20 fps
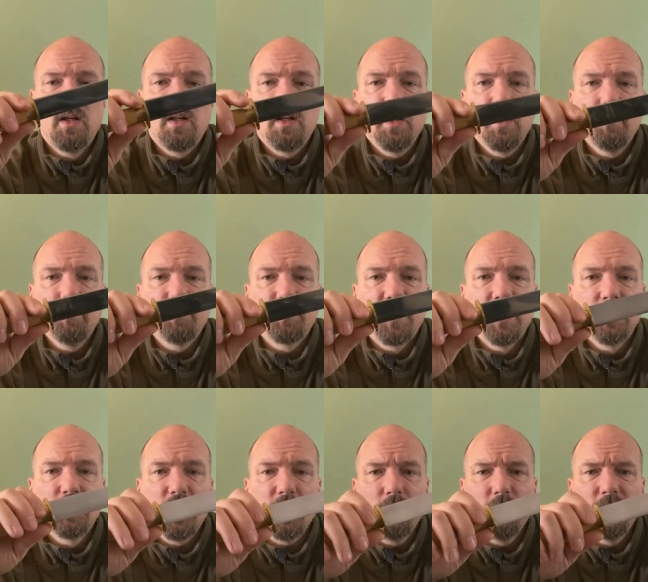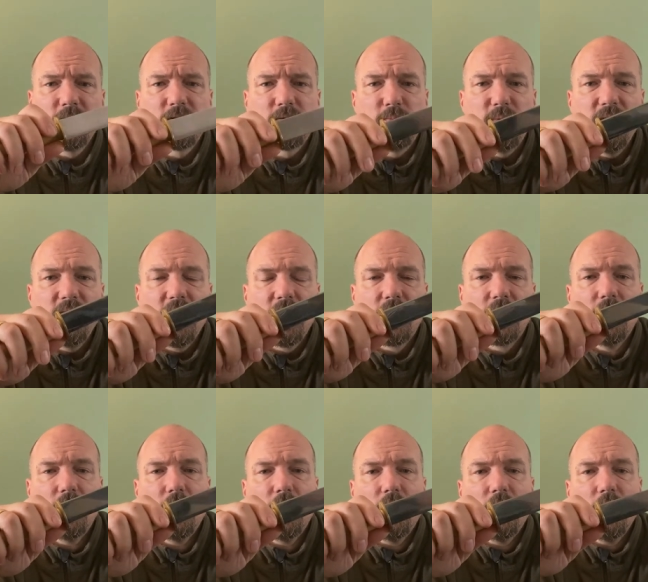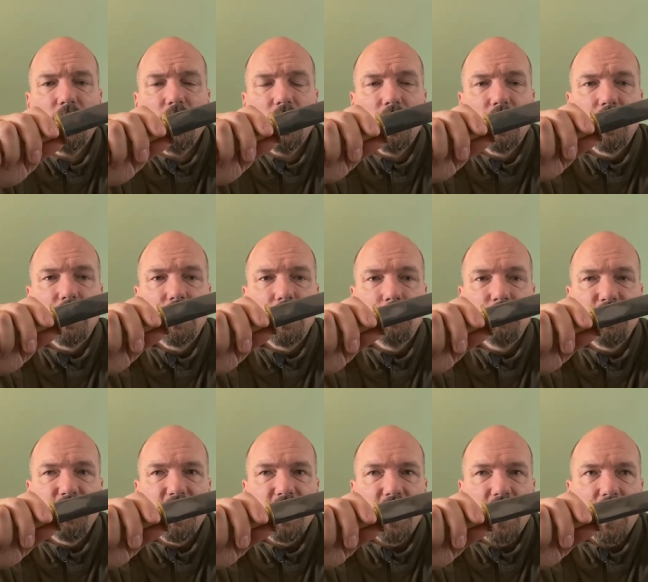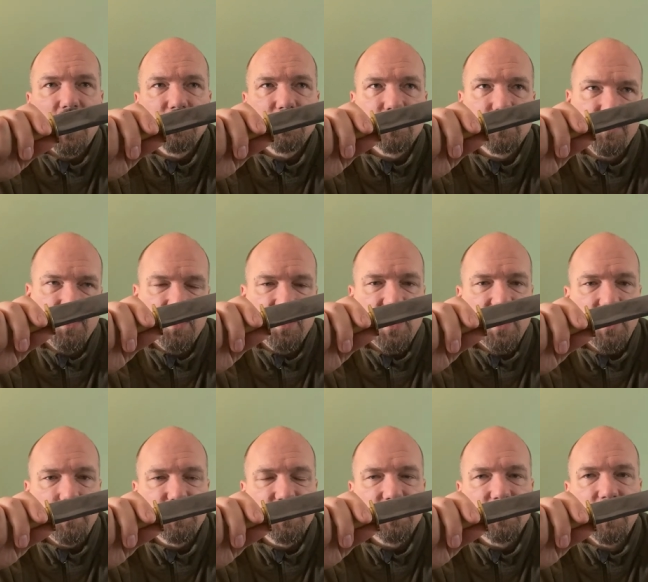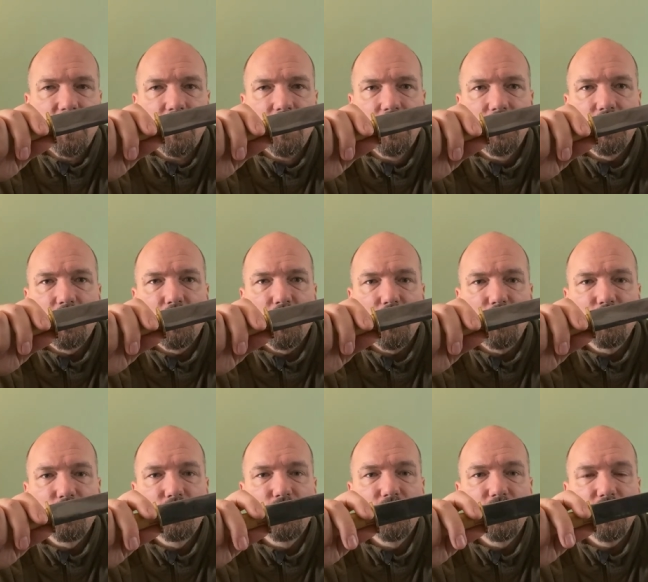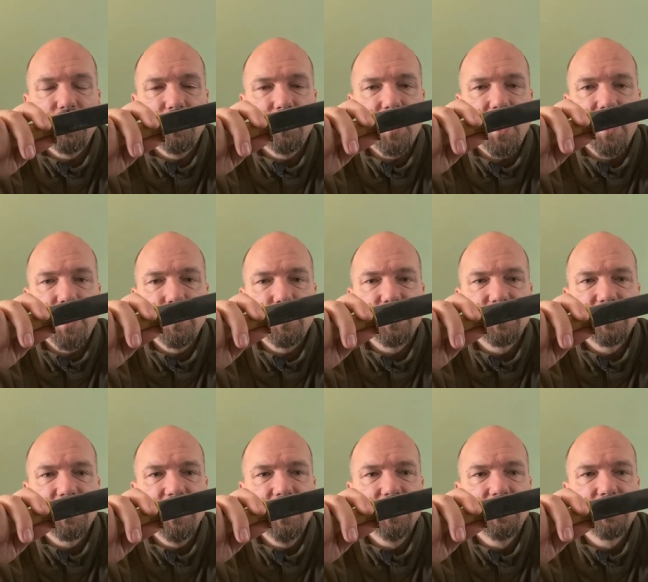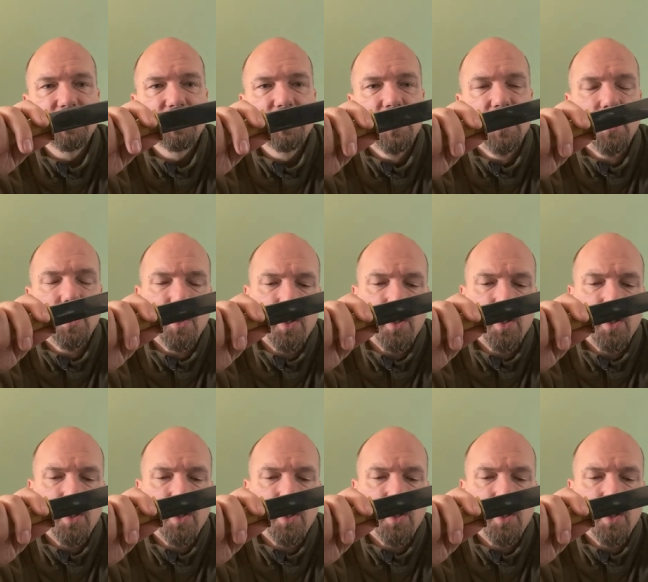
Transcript: Um, generally speaking, um, there are three types of uh, skians,